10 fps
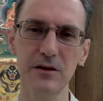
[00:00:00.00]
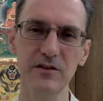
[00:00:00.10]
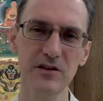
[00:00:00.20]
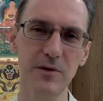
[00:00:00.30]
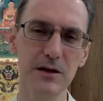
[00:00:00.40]
The
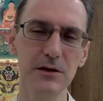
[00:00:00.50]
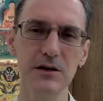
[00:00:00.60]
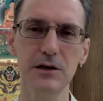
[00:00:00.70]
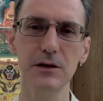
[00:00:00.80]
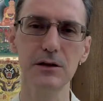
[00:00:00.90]
tamasic
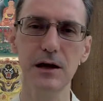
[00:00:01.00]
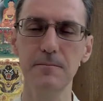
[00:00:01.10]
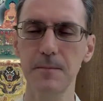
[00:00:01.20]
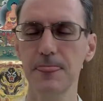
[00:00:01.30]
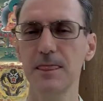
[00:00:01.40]

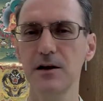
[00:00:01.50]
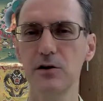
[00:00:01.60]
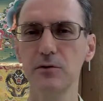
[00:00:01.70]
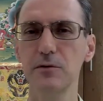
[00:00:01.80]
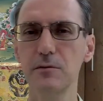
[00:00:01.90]

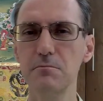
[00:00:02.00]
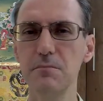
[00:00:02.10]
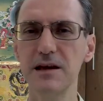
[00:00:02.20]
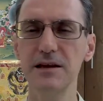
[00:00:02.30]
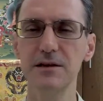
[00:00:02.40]
includes
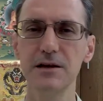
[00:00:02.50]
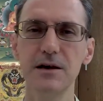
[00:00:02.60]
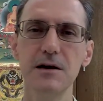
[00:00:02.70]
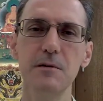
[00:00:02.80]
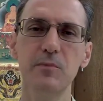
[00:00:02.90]
meat,
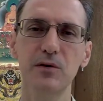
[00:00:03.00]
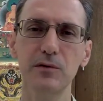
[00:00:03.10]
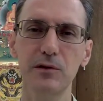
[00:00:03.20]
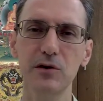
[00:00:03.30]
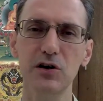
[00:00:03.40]
but
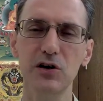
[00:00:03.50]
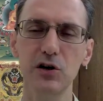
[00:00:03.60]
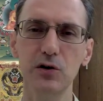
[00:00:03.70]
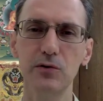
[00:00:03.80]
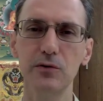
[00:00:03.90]
also
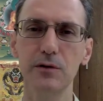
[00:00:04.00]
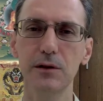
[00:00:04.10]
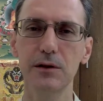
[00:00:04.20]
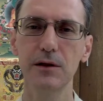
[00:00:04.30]
includes